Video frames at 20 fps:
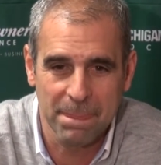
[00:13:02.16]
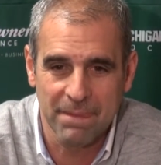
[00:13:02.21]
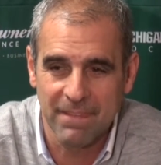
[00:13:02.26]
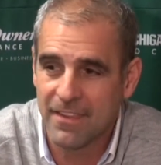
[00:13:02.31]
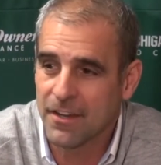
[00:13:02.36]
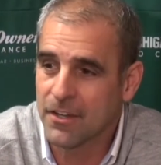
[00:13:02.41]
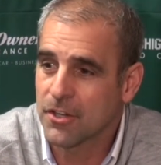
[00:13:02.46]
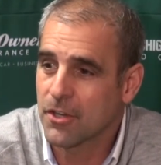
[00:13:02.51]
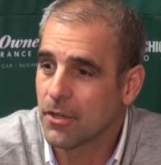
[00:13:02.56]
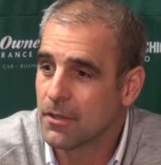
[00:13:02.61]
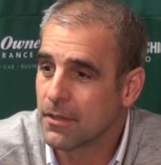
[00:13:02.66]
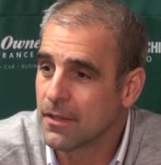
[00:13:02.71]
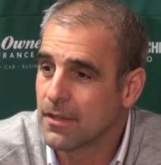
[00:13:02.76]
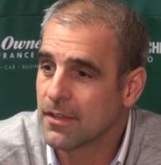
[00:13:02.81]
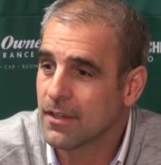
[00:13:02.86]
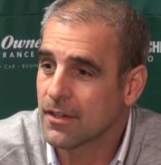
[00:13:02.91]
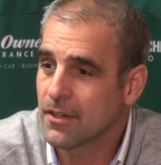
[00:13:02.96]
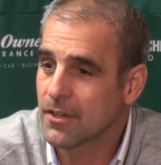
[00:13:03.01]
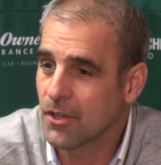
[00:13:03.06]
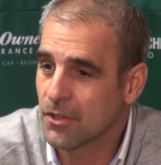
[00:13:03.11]
Their, co-
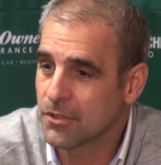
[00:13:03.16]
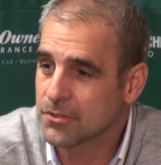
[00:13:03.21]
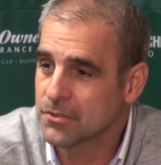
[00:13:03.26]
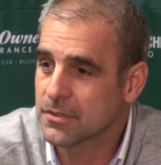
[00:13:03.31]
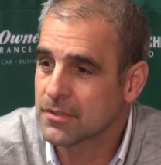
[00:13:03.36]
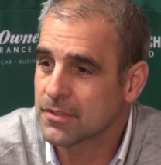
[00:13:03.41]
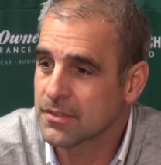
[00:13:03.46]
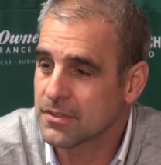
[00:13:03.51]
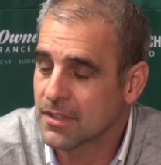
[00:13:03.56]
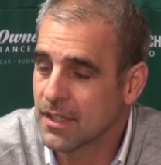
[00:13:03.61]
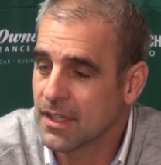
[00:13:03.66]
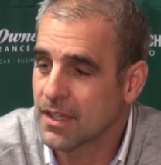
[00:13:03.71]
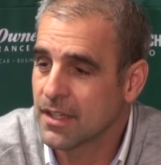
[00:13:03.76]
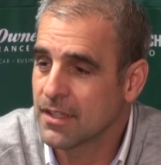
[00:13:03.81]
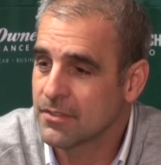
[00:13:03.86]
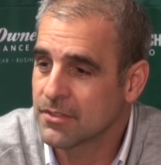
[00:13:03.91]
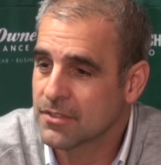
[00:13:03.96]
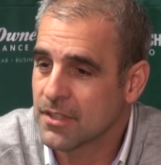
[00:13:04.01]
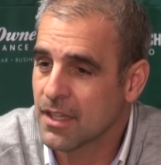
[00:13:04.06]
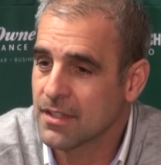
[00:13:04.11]
their coach was, yeah,
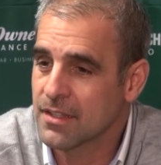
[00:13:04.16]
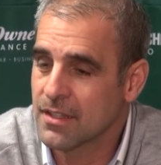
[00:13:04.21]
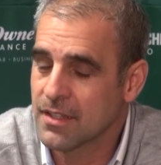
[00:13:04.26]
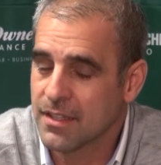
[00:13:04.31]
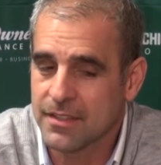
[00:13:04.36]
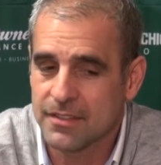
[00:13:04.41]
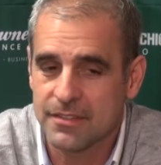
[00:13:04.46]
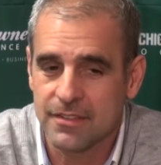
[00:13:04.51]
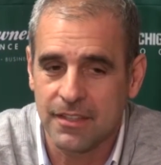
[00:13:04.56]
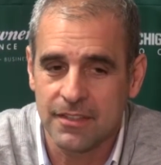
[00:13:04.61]
he was on the ice.